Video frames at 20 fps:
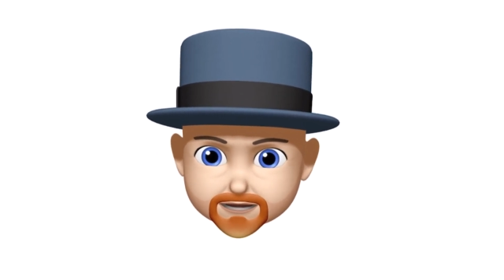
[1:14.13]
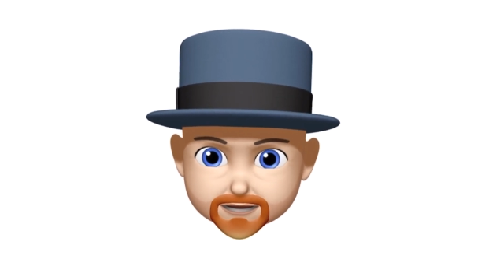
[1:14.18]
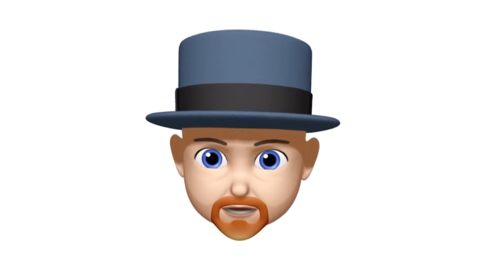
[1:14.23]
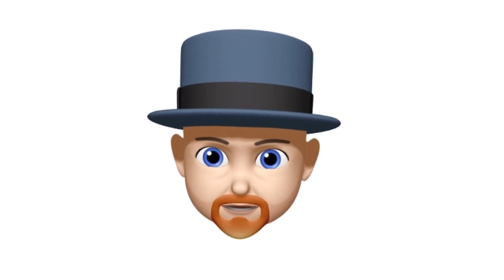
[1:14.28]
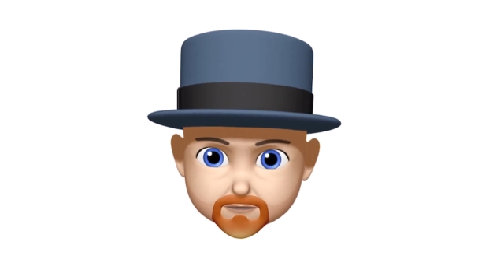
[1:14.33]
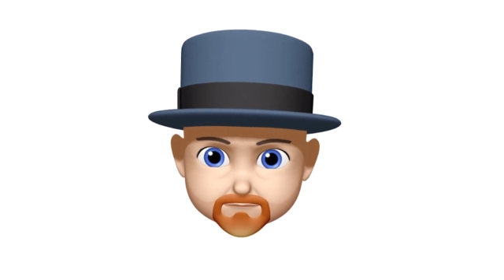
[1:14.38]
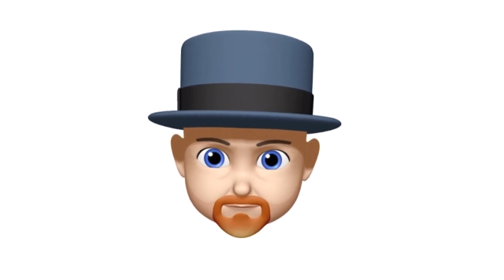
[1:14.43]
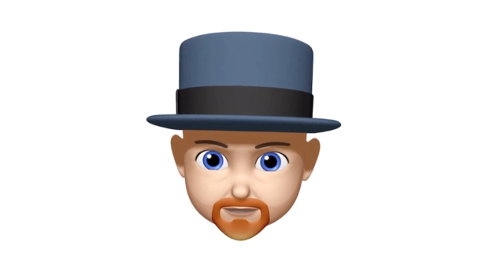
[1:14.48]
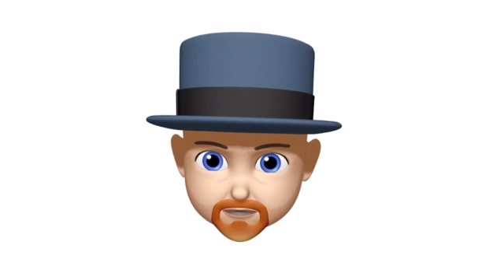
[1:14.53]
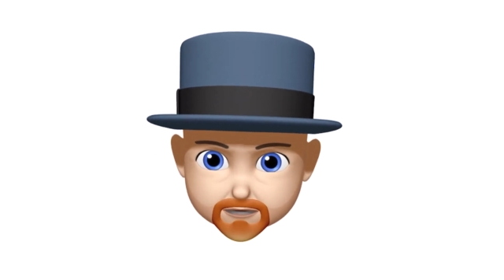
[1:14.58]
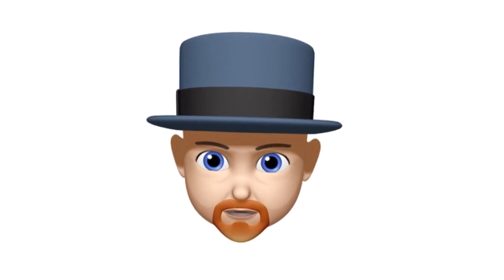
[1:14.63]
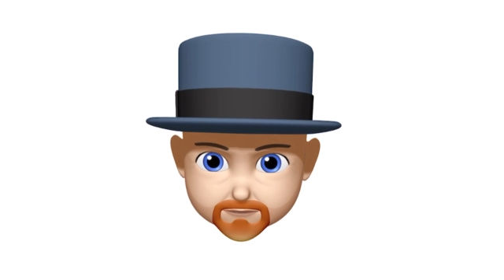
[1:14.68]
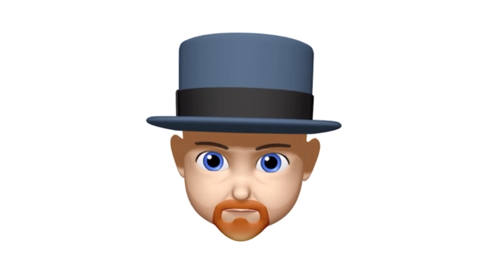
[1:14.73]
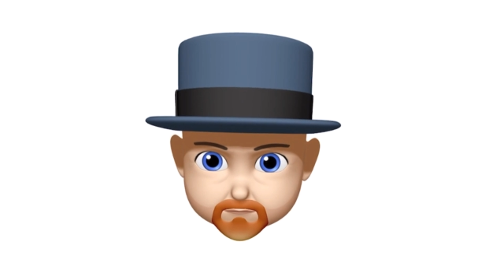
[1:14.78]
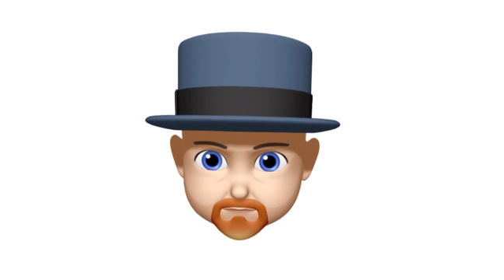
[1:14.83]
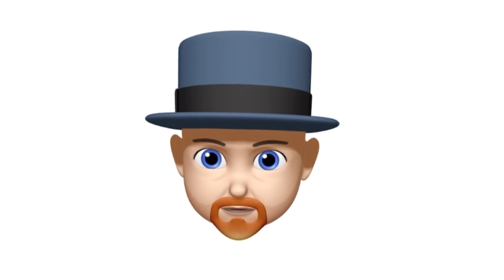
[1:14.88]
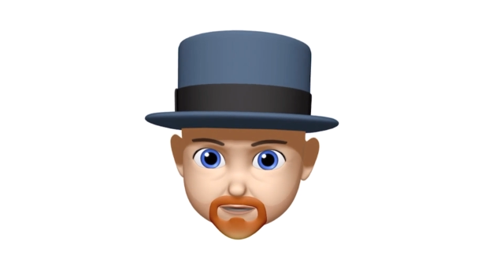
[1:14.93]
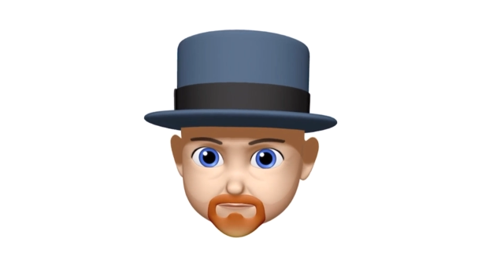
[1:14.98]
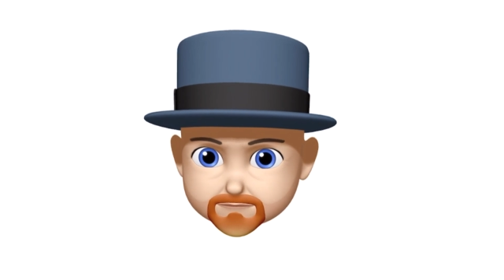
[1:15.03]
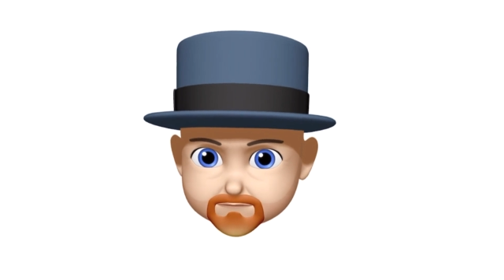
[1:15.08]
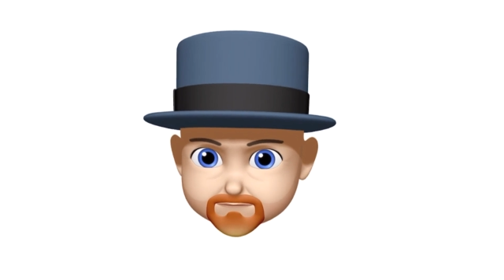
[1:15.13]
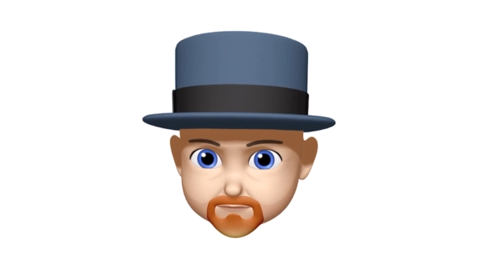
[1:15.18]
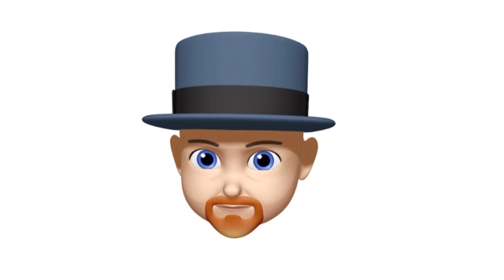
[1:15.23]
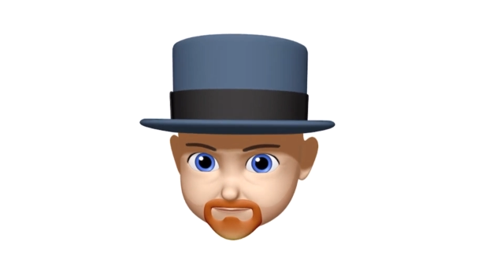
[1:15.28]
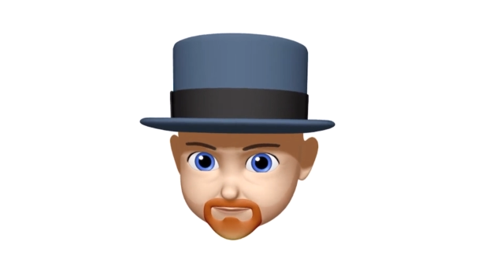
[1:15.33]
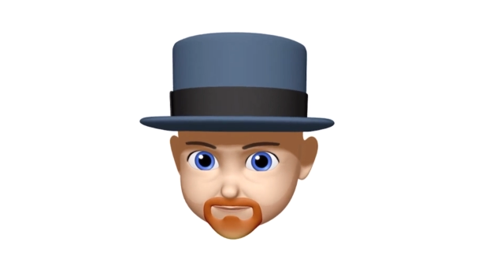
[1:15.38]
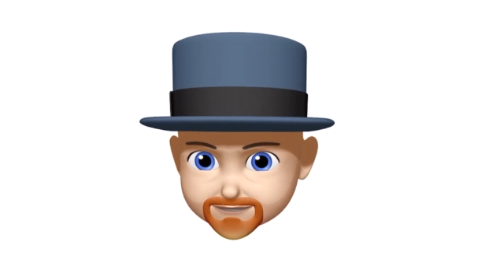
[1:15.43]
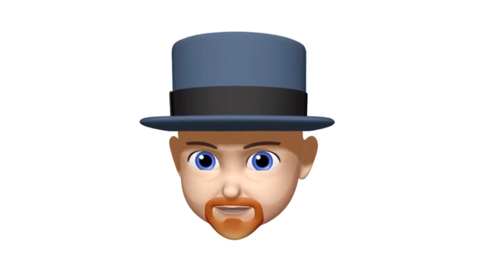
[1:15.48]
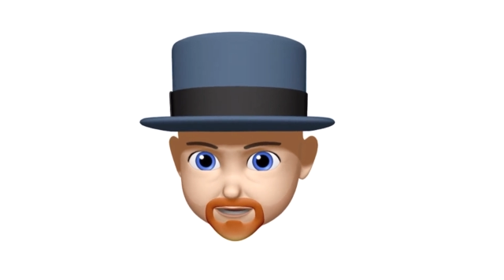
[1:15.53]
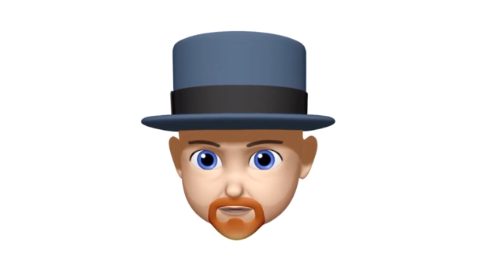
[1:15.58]
outcome
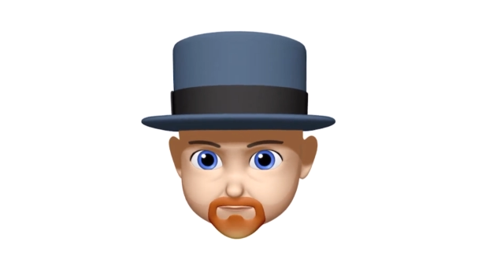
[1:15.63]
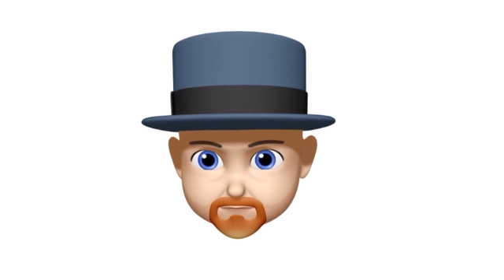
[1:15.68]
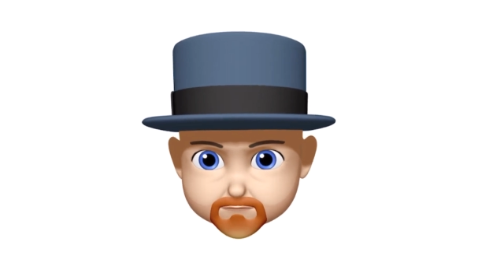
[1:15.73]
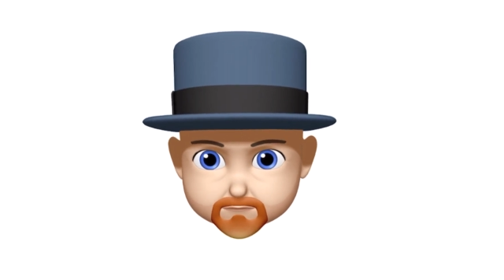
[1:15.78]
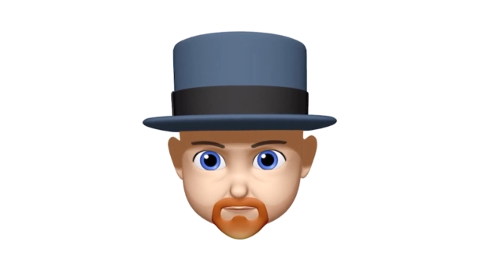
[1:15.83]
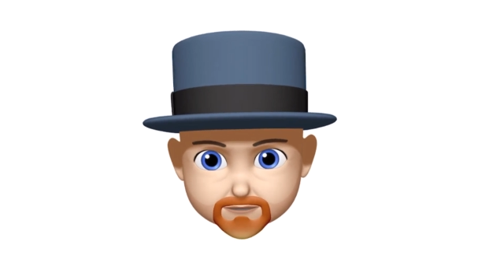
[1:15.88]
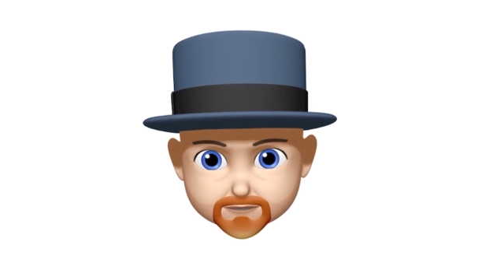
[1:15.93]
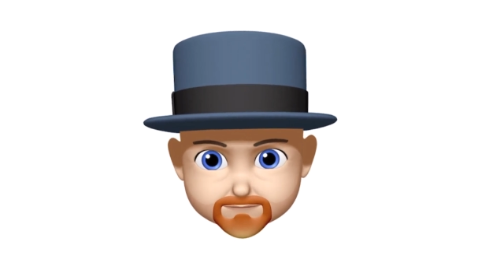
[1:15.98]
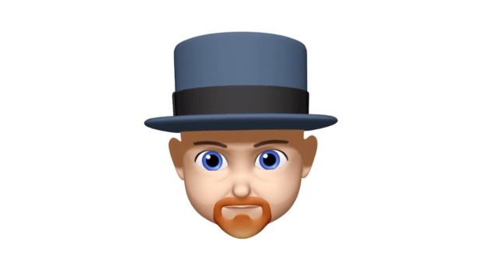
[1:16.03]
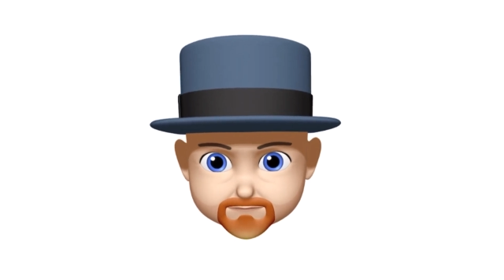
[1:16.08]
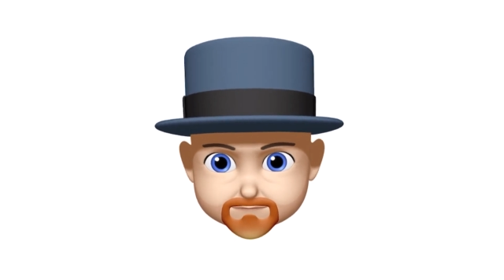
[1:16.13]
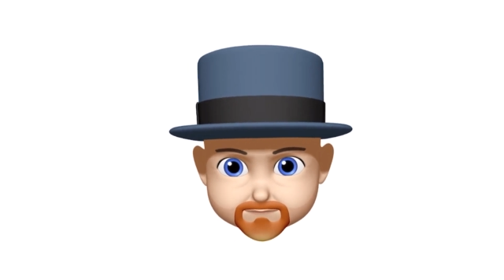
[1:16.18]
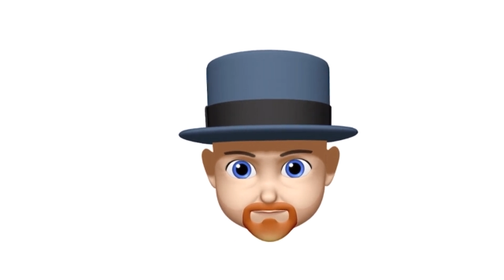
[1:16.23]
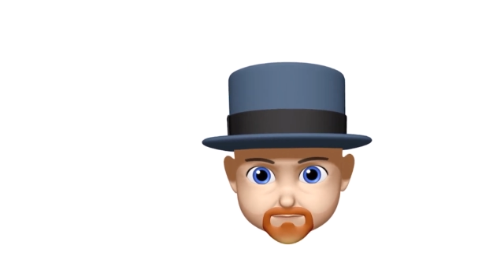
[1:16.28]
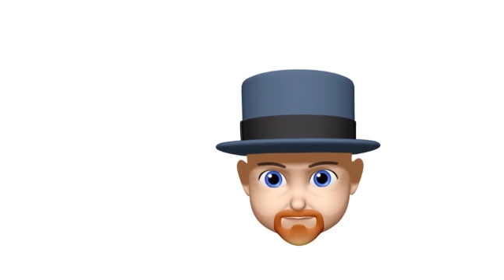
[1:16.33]
versus output.